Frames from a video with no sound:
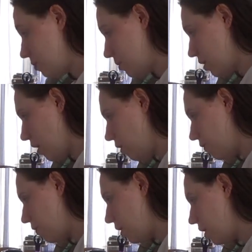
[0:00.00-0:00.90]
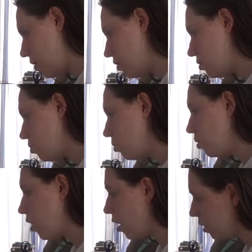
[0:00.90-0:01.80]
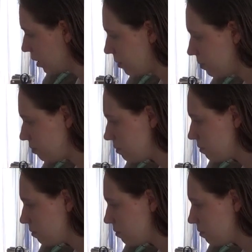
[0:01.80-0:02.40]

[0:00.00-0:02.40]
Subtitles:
himself in the school garden.